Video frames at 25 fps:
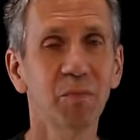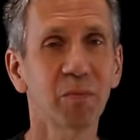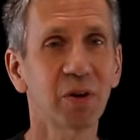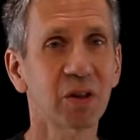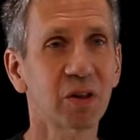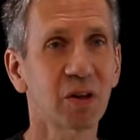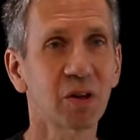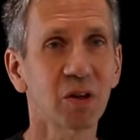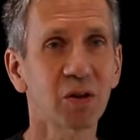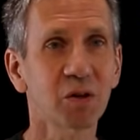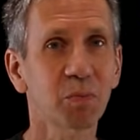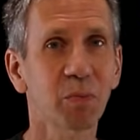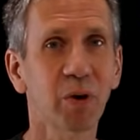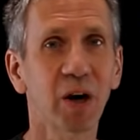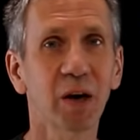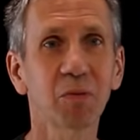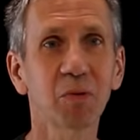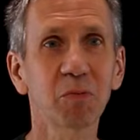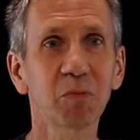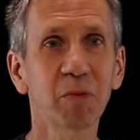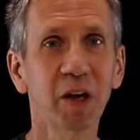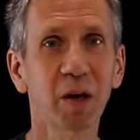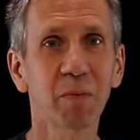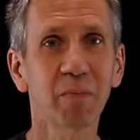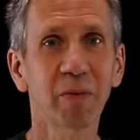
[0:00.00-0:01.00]
but there's
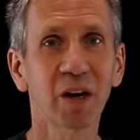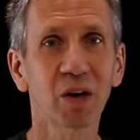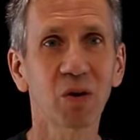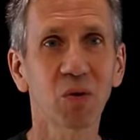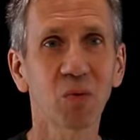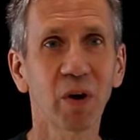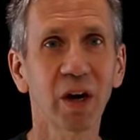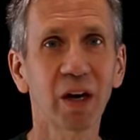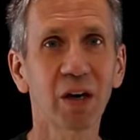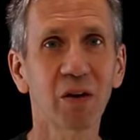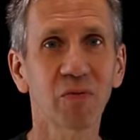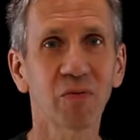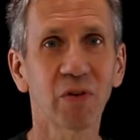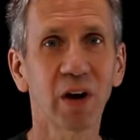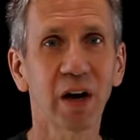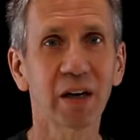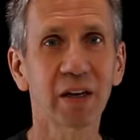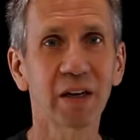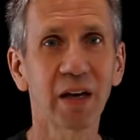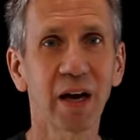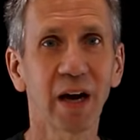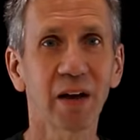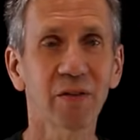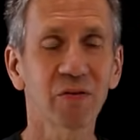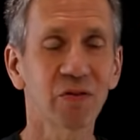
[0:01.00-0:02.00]
probably a better way to
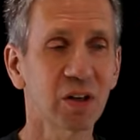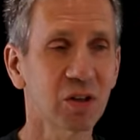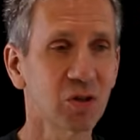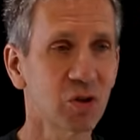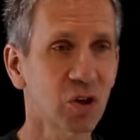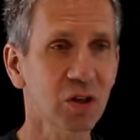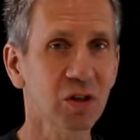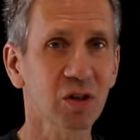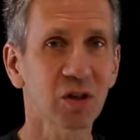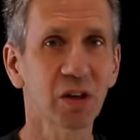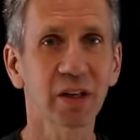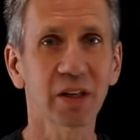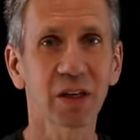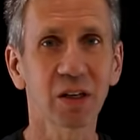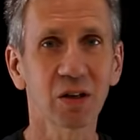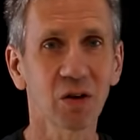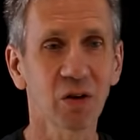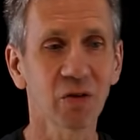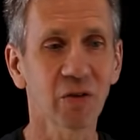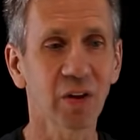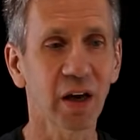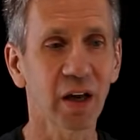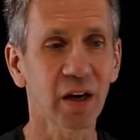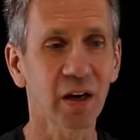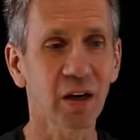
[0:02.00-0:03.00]
find out than just clicking
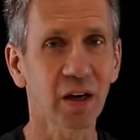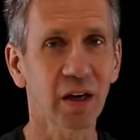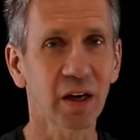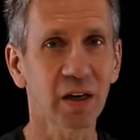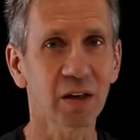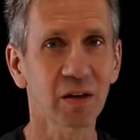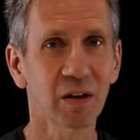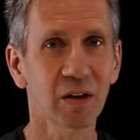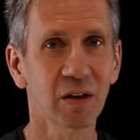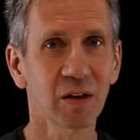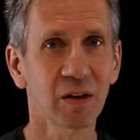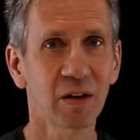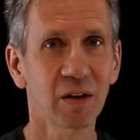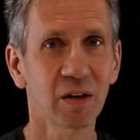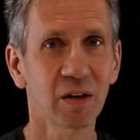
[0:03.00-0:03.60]
on that link.